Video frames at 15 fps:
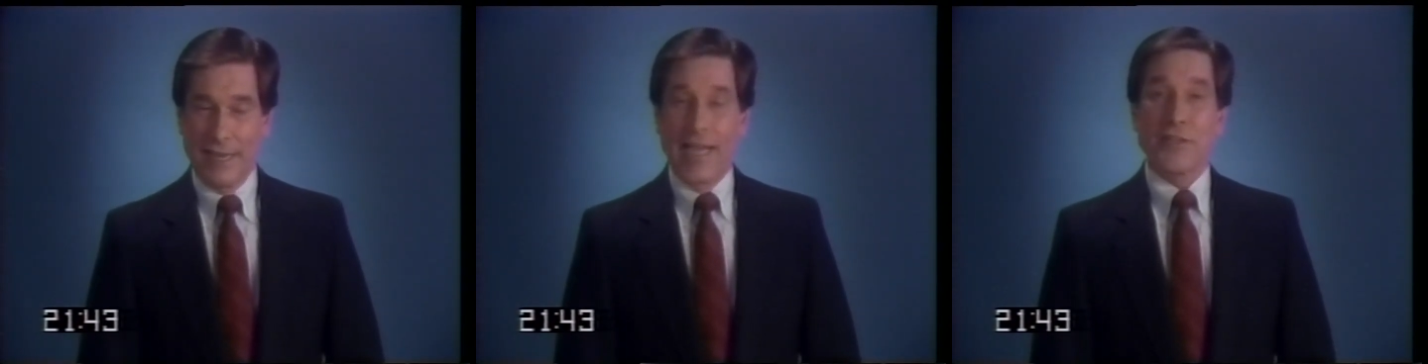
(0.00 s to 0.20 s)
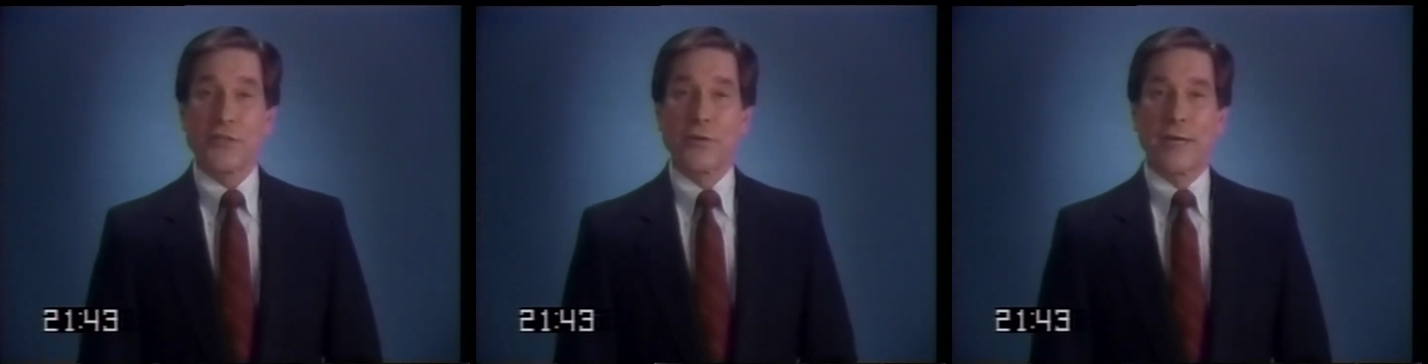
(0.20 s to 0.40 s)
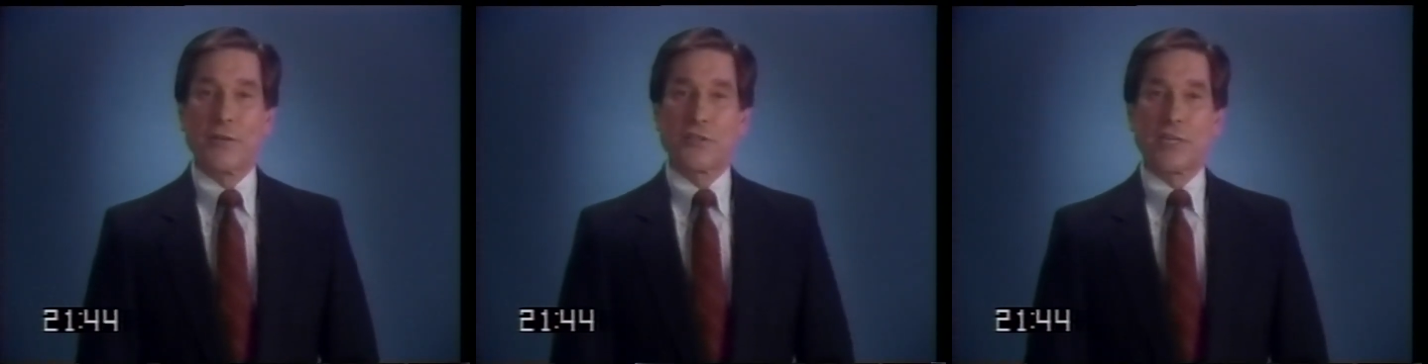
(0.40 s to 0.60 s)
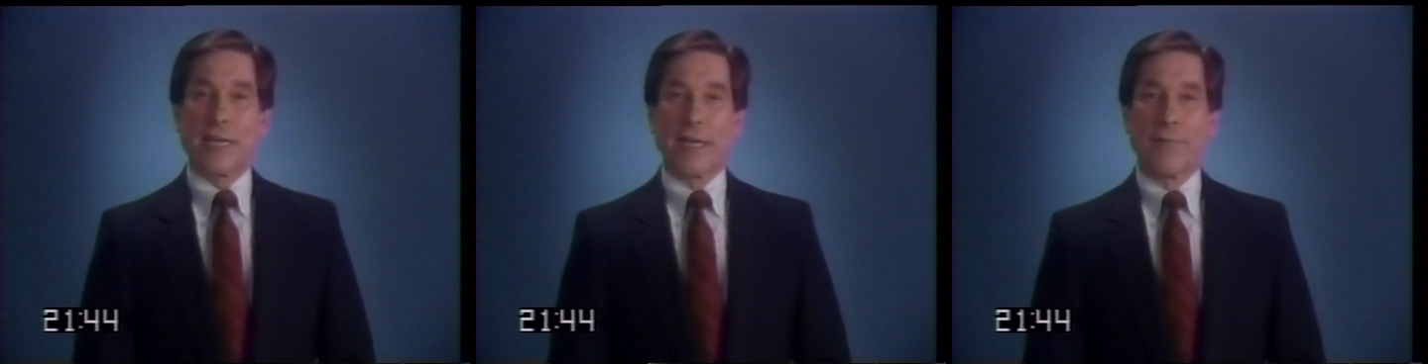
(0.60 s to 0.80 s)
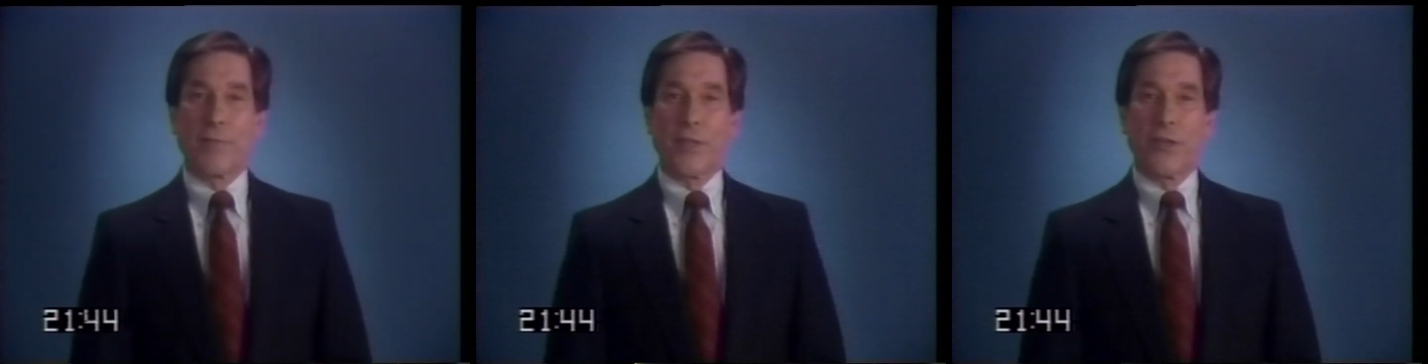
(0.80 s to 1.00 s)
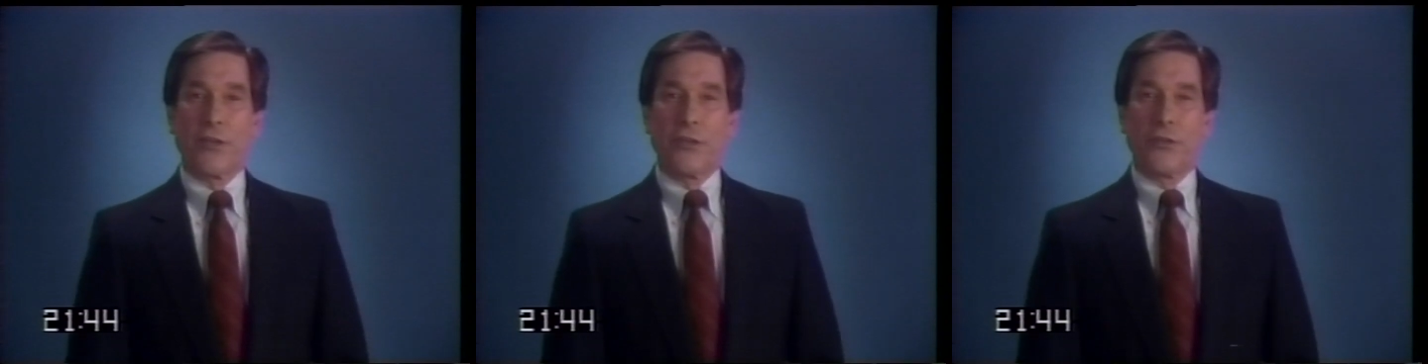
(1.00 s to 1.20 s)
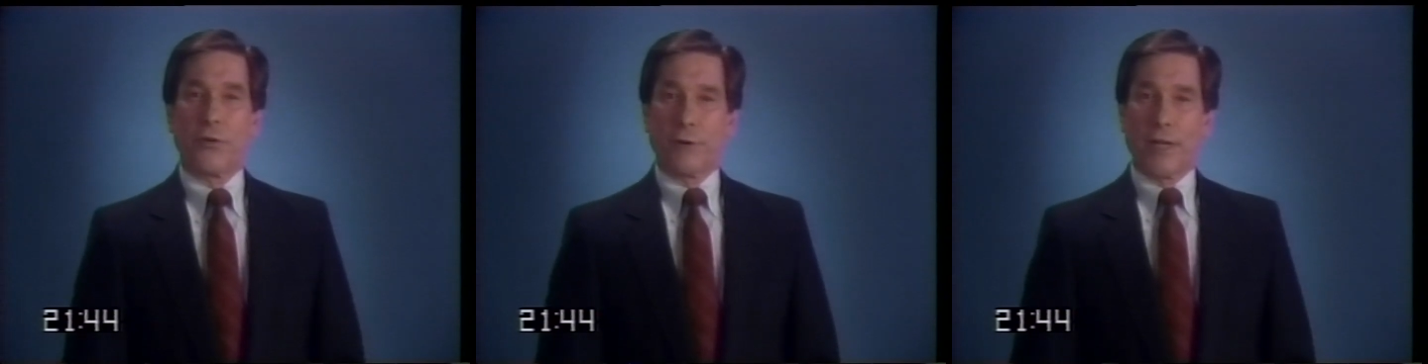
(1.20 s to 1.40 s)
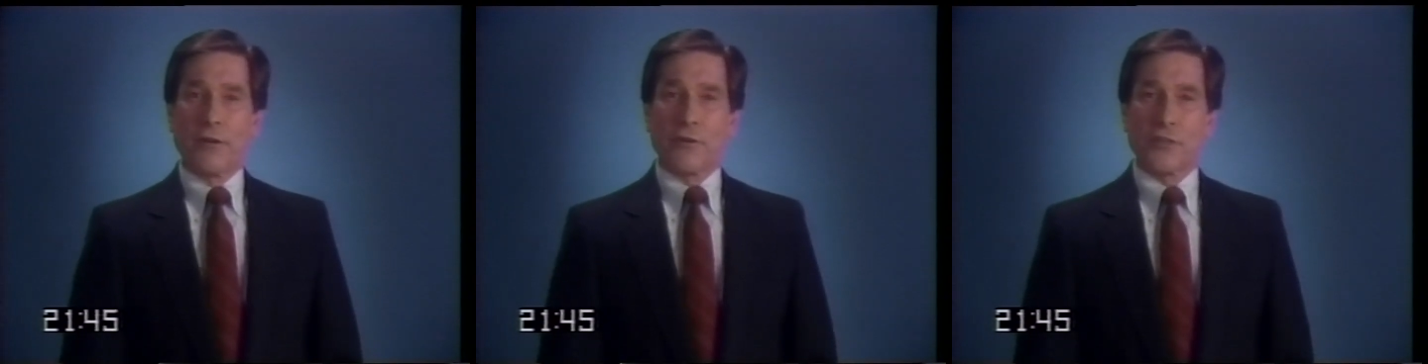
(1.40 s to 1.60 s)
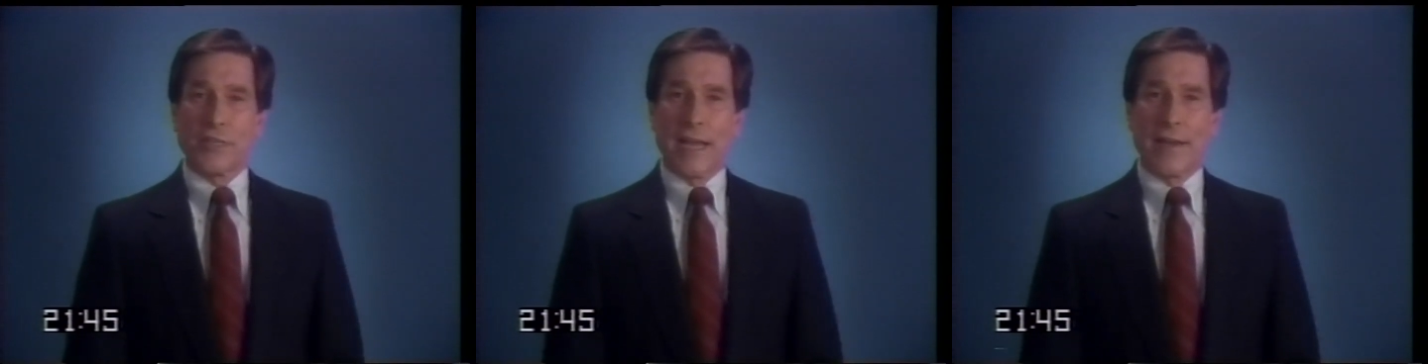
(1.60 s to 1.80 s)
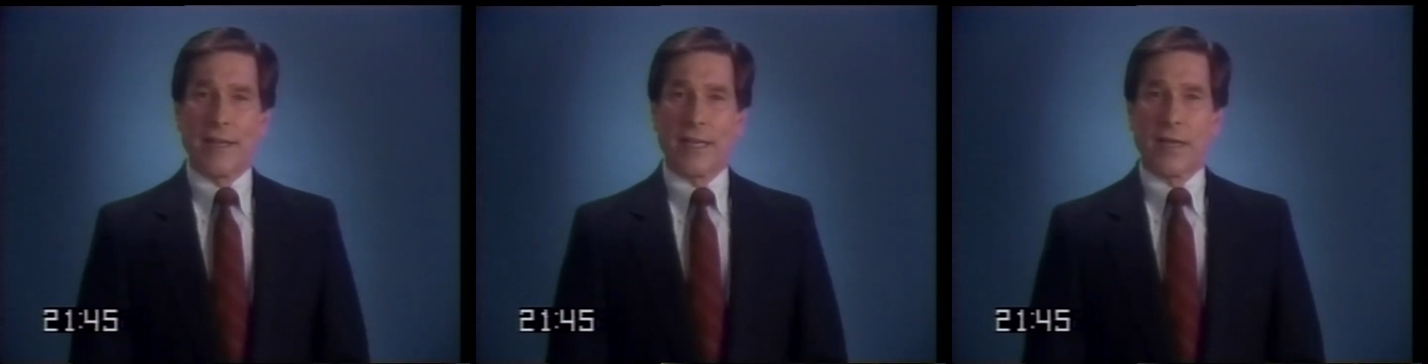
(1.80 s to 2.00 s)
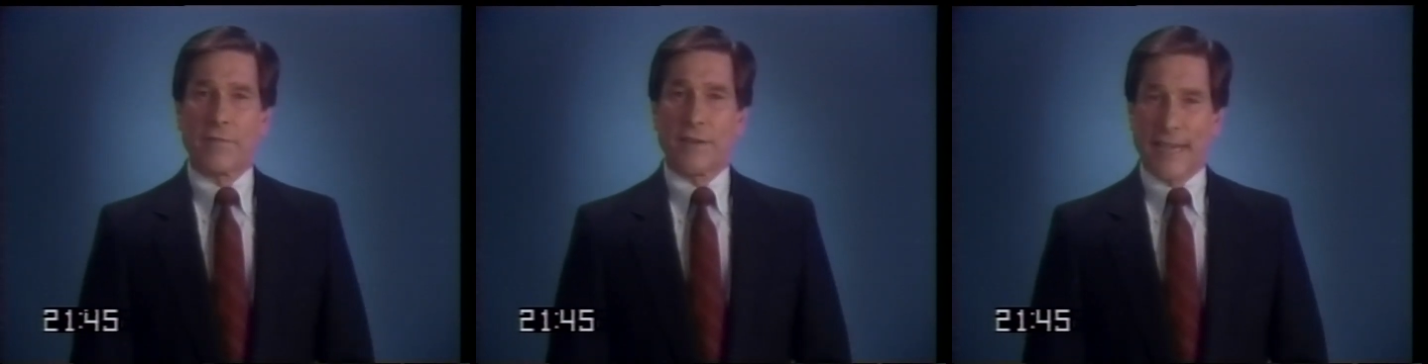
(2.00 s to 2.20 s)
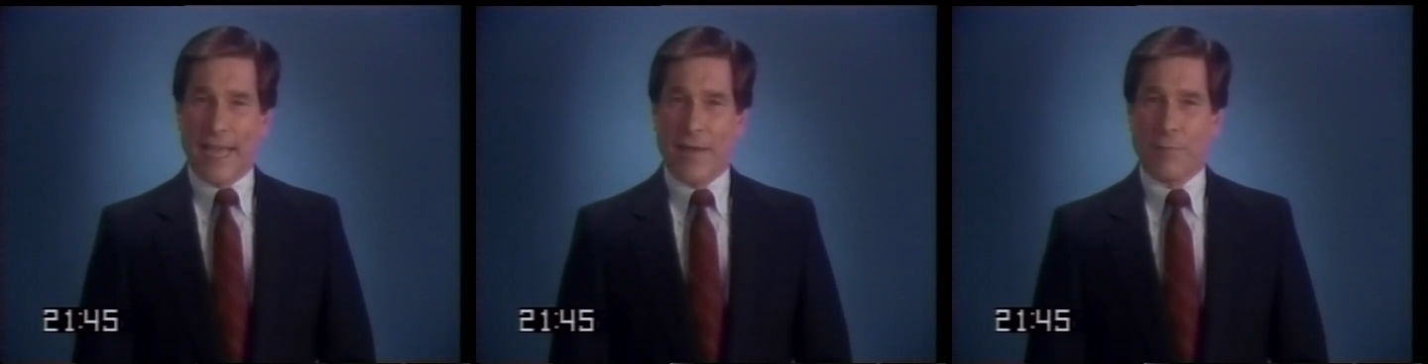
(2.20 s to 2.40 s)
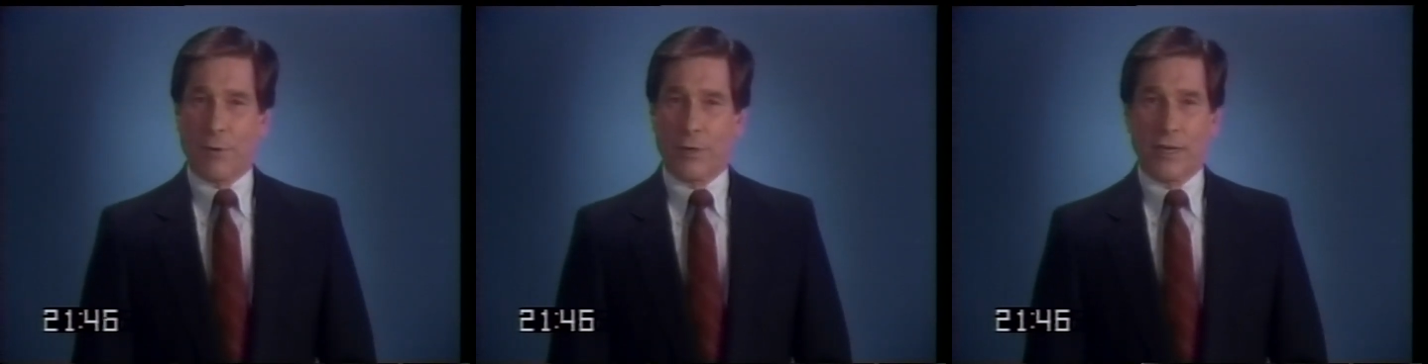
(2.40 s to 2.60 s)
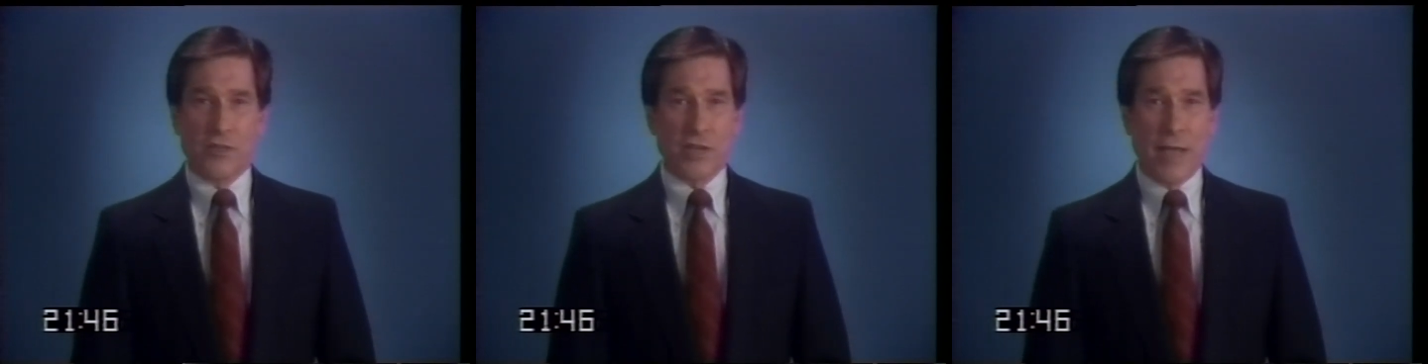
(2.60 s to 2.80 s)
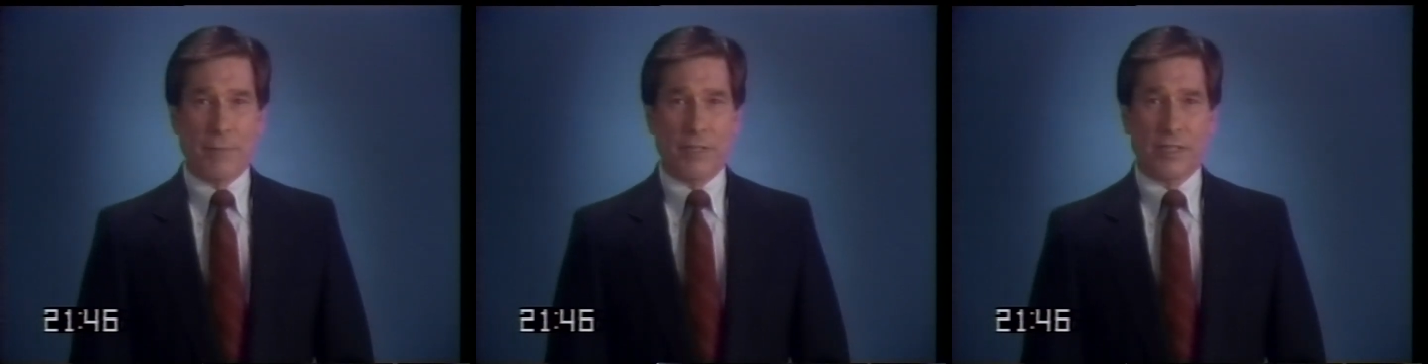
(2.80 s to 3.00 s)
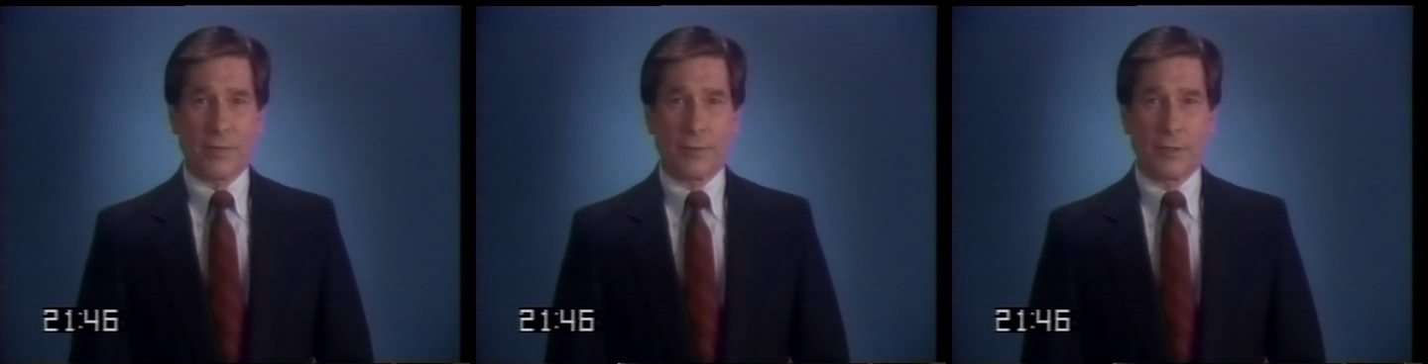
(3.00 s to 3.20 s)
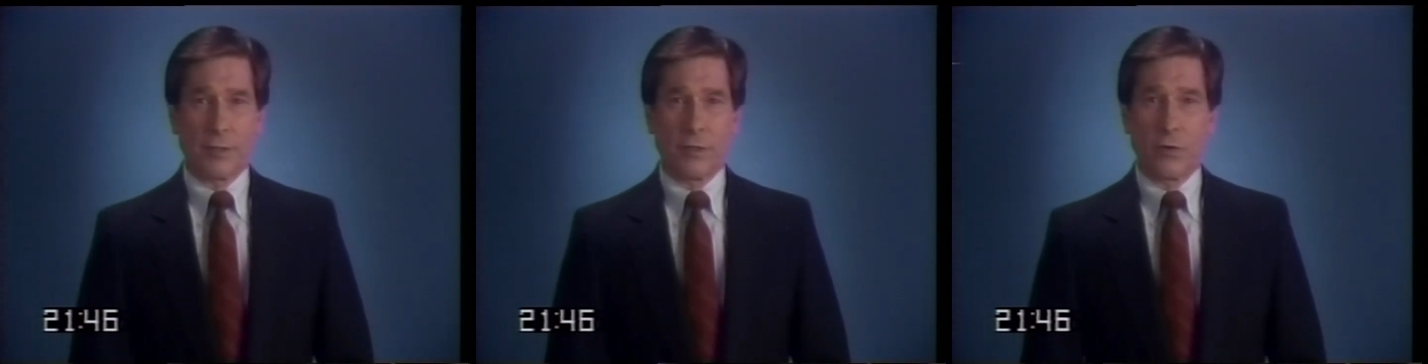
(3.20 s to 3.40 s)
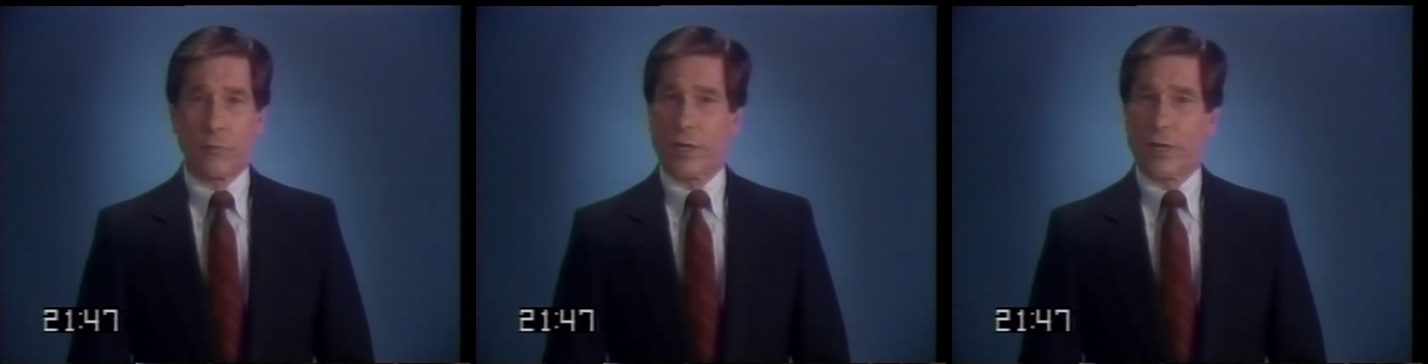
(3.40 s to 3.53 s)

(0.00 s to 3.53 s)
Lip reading: As you can see, your understanding of camber is applicable